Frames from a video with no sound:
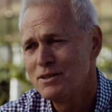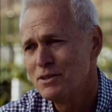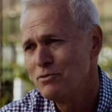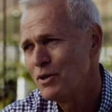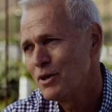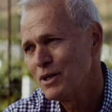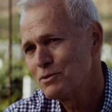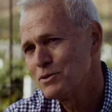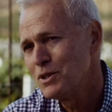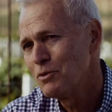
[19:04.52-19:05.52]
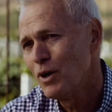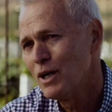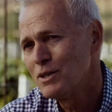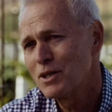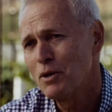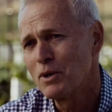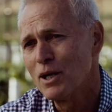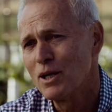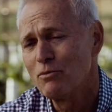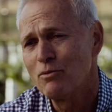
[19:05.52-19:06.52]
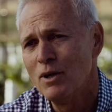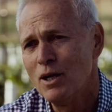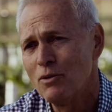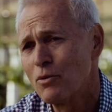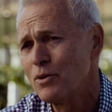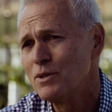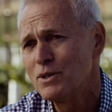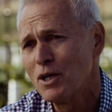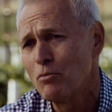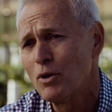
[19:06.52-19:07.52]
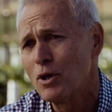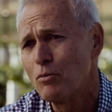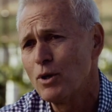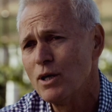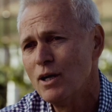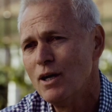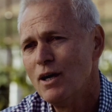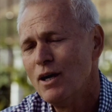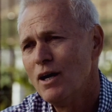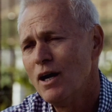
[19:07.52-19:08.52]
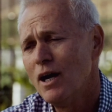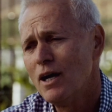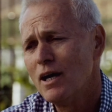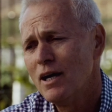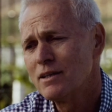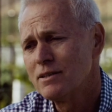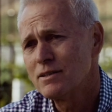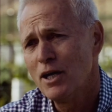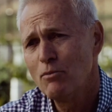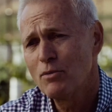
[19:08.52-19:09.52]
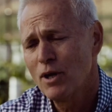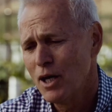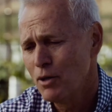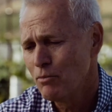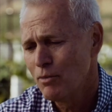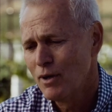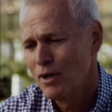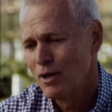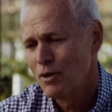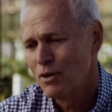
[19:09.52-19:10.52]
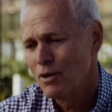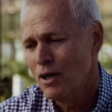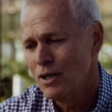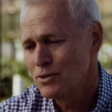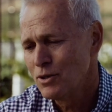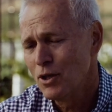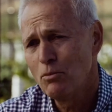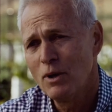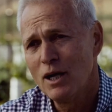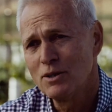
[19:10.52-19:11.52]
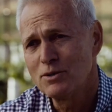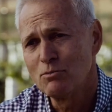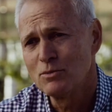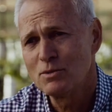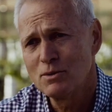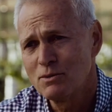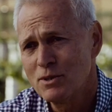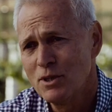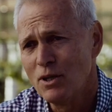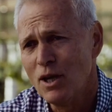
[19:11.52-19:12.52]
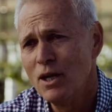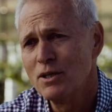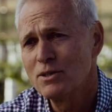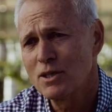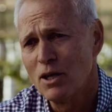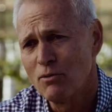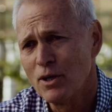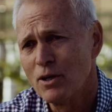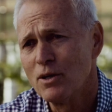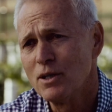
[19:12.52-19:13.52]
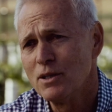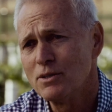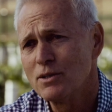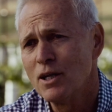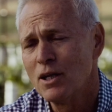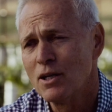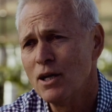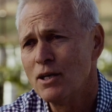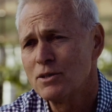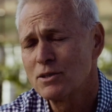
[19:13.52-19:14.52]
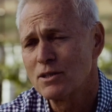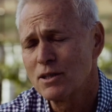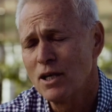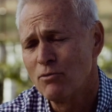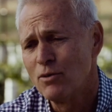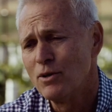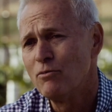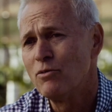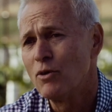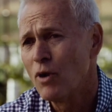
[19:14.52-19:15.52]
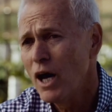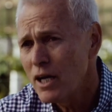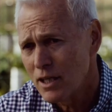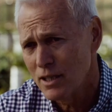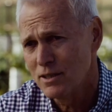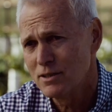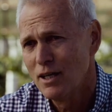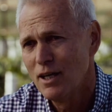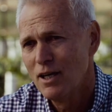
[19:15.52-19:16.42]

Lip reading: I see very interesting wines coming out of northern Santa Barbara. At the same time, Sonoma has some still undiscovered areas and undiscovered varieties.